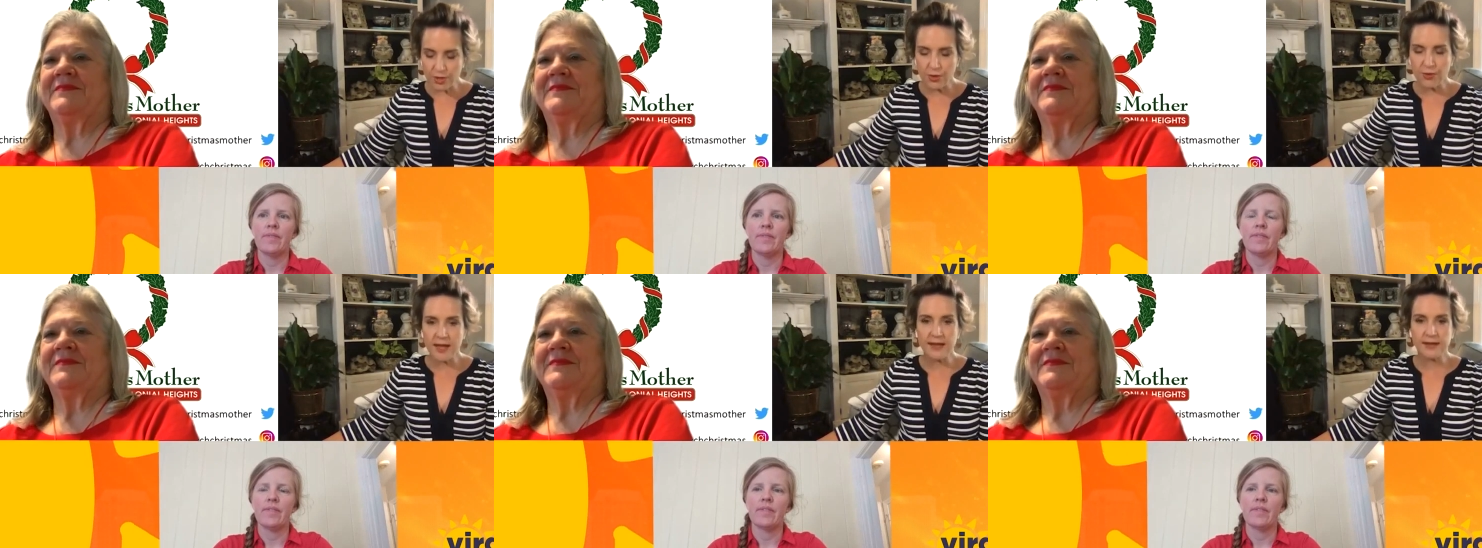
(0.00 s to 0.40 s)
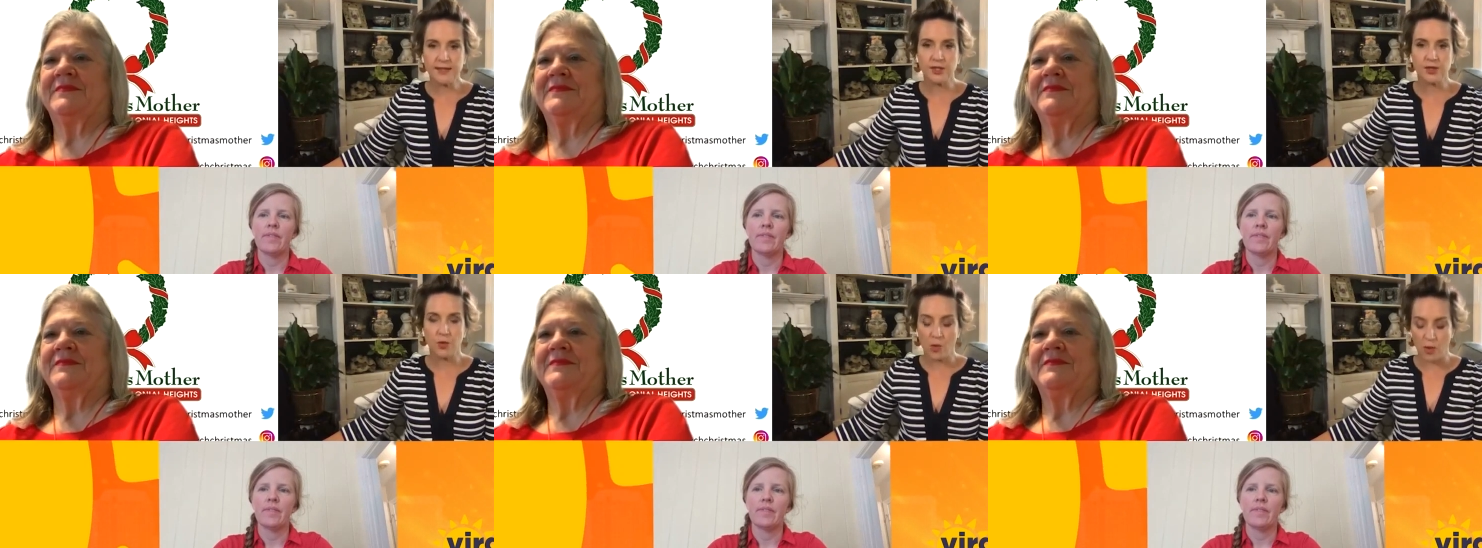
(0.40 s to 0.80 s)

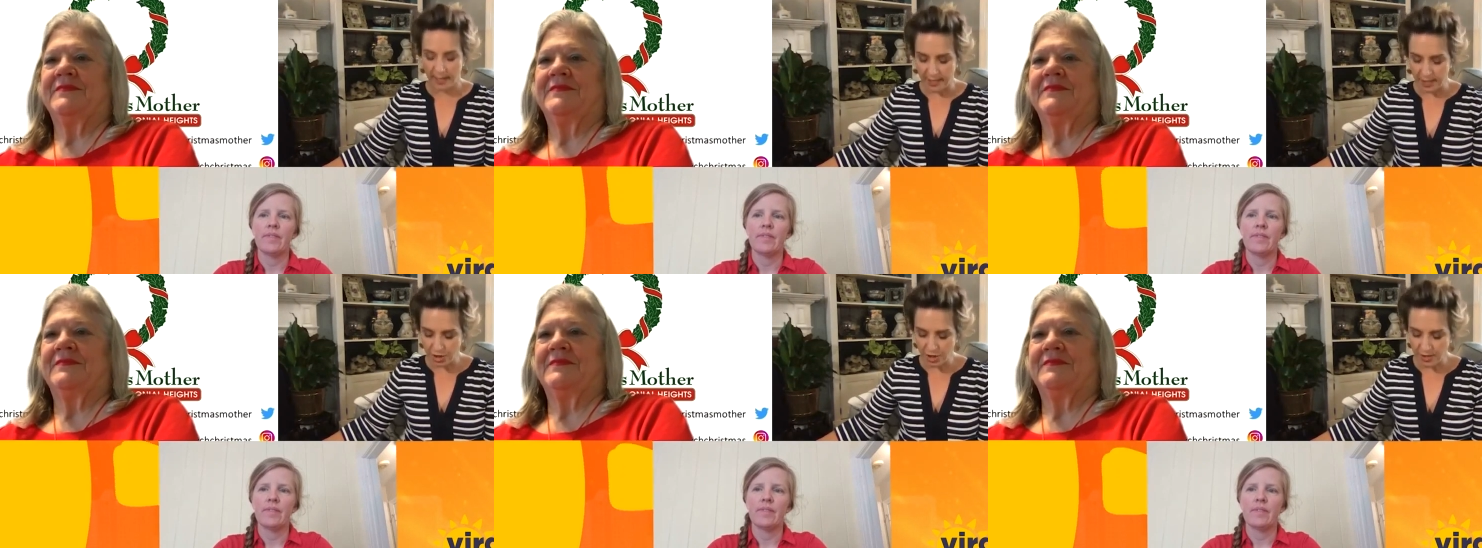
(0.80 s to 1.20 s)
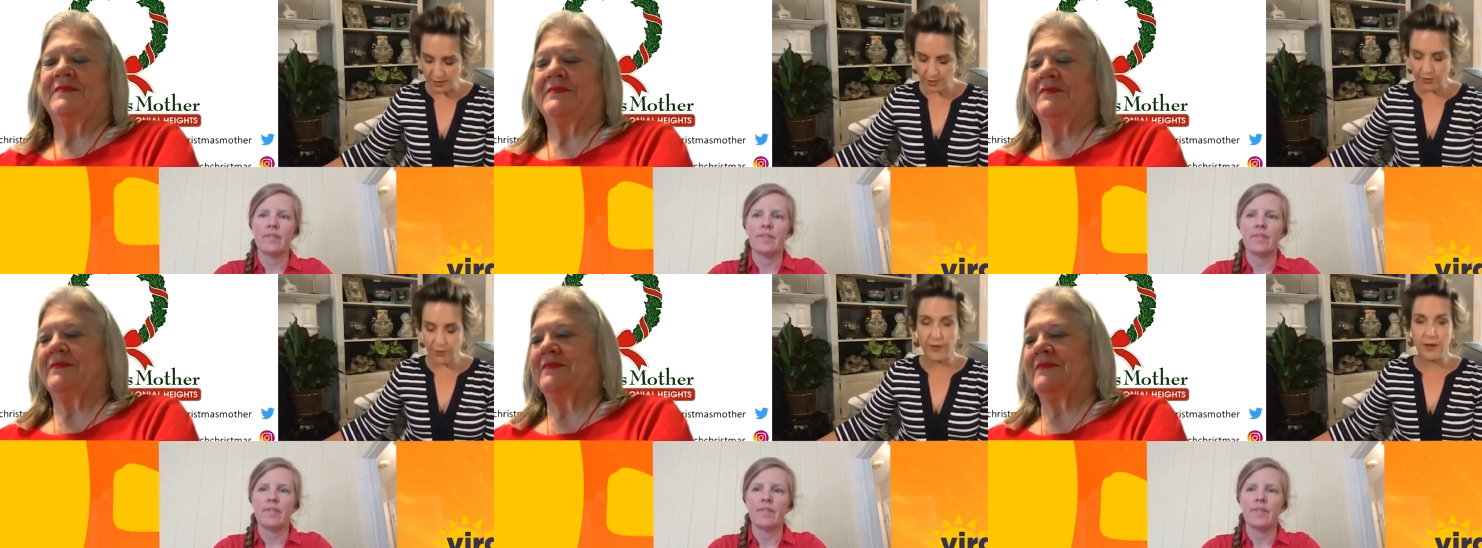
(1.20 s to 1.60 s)
Speaker 1: 2020,
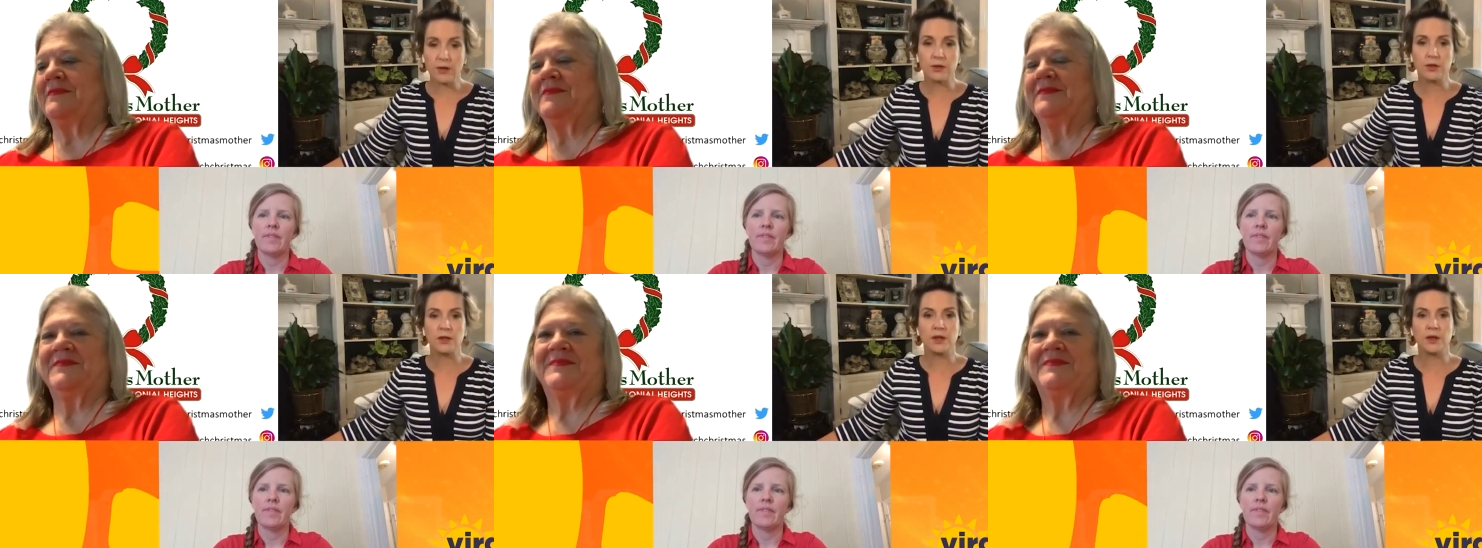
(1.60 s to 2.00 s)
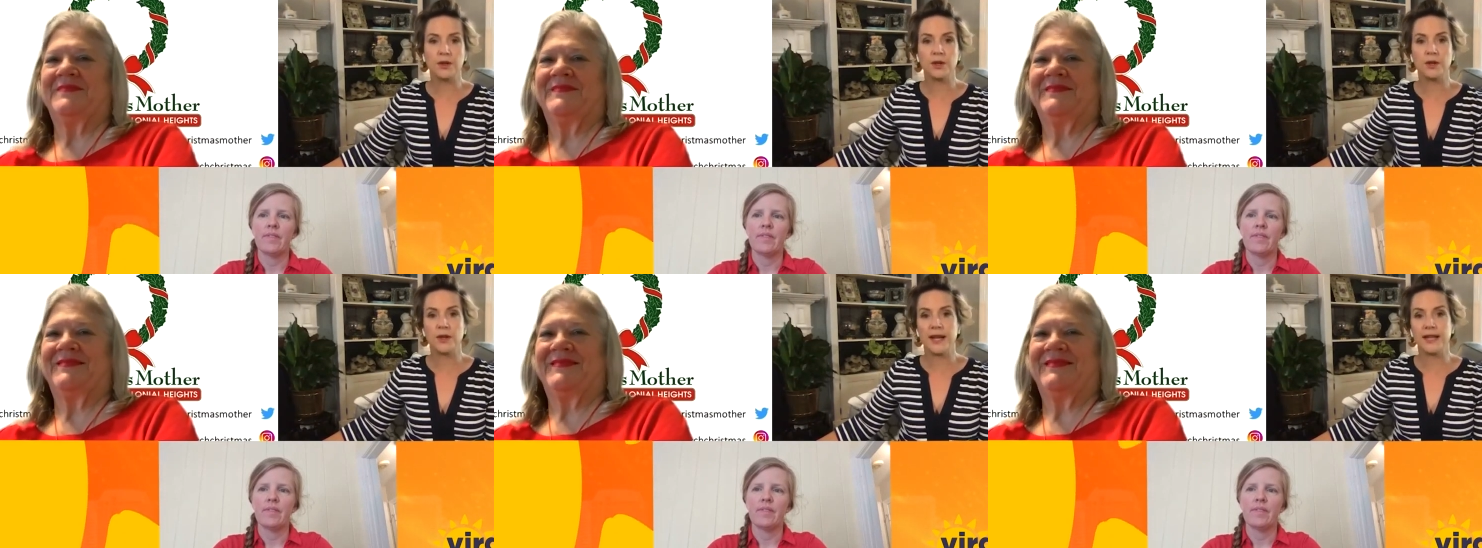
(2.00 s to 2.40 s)
Chesterfield
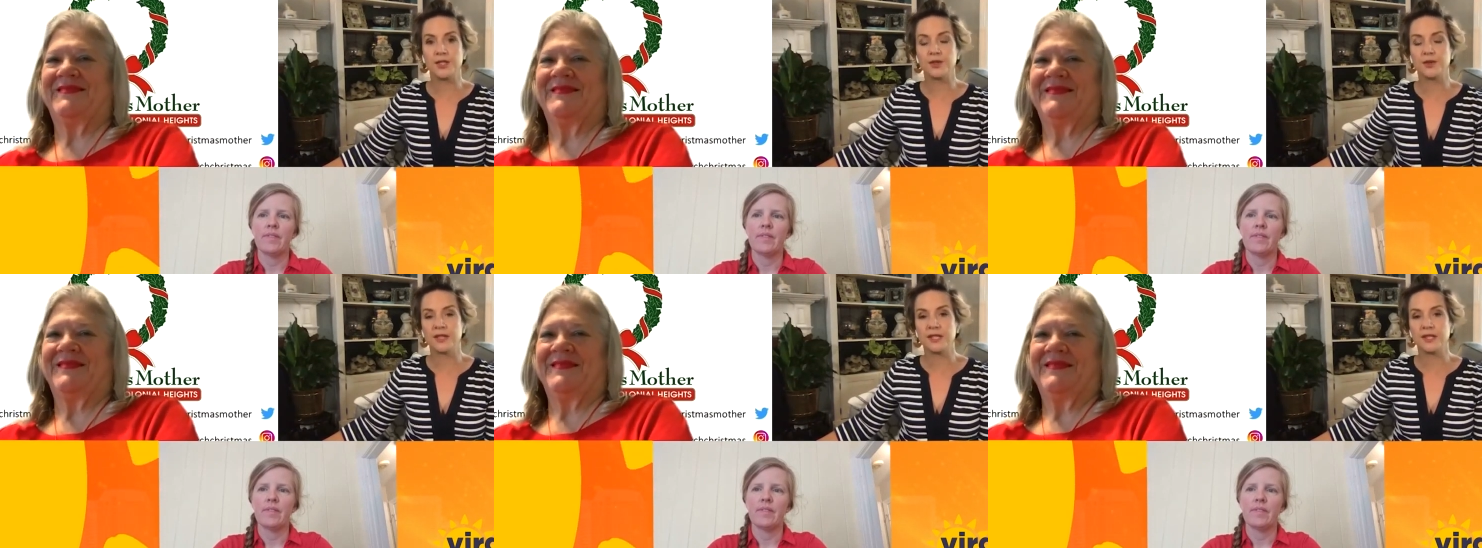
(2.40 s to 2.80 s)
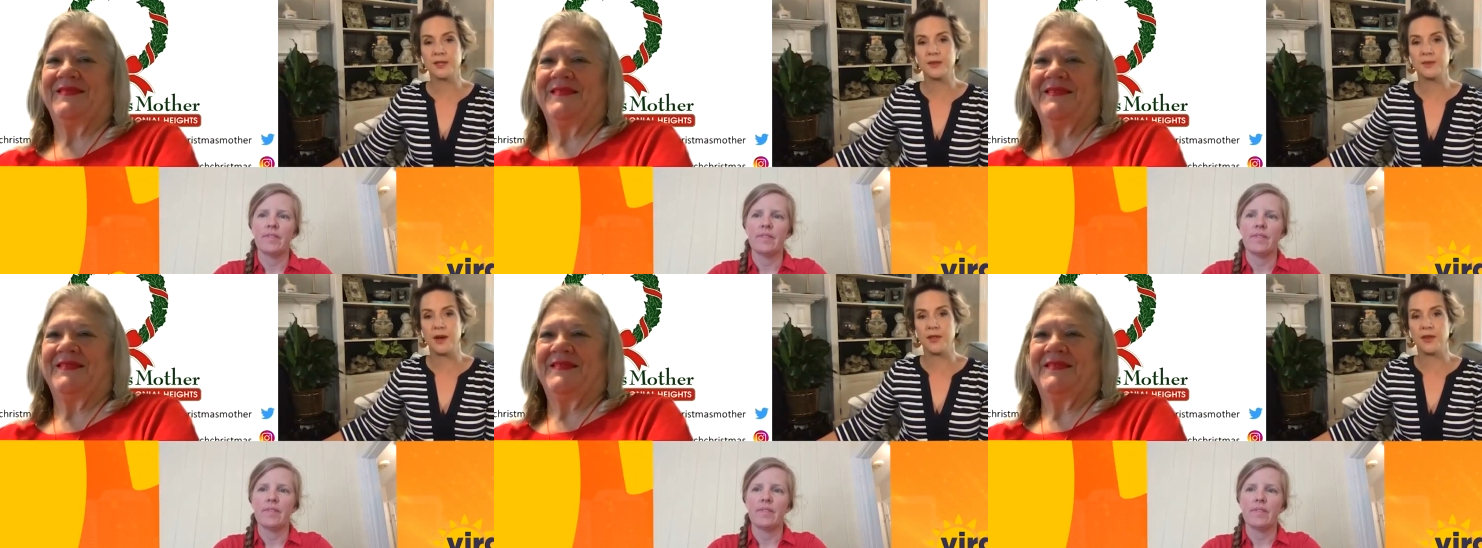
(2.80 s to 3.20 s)
Colonial Heights
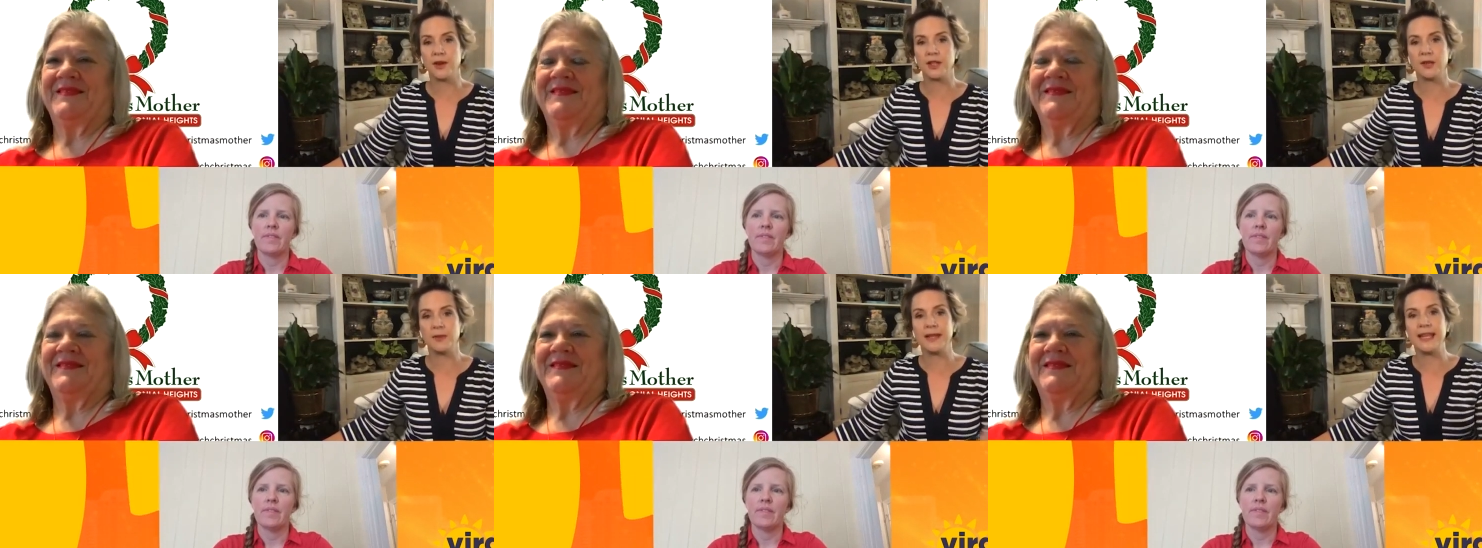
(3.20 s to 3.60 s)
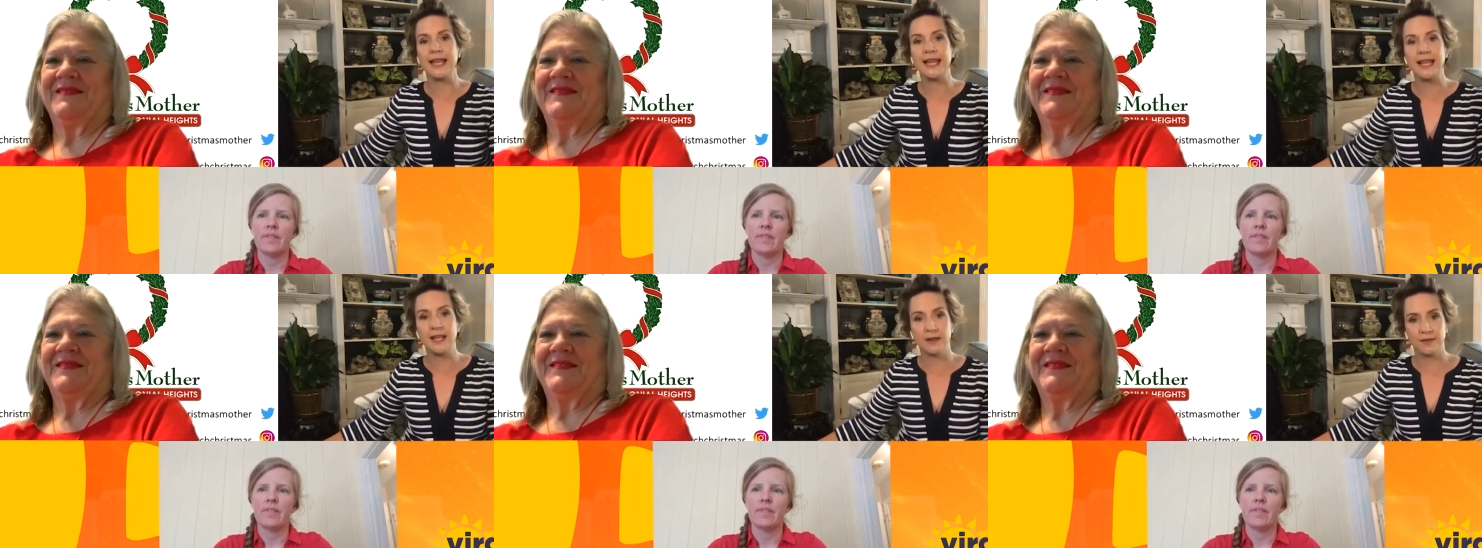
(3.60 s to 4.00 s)
Christmas Mother, at the
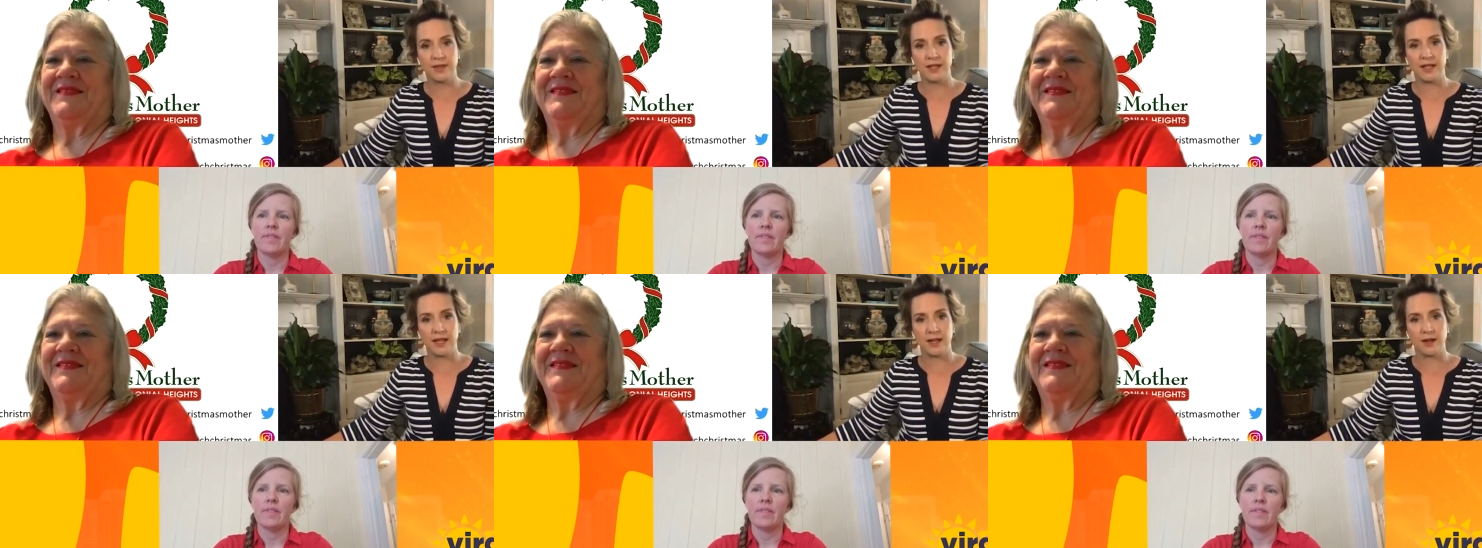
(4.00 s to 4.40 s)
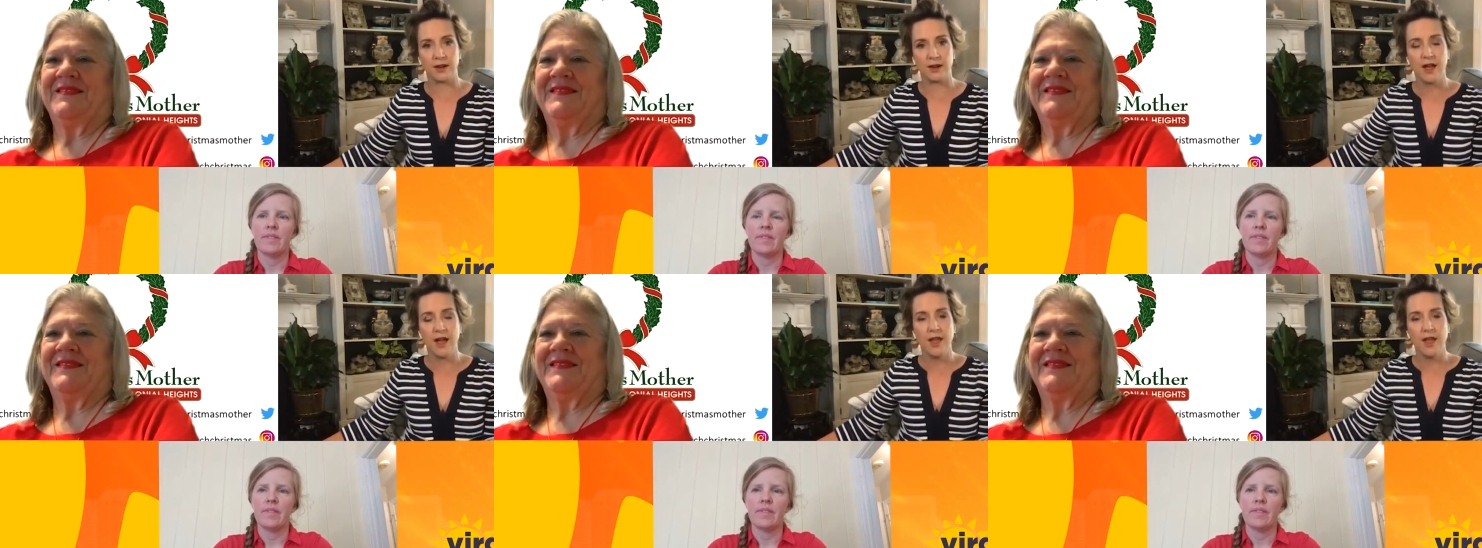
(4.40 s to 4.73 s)
beginning of the year,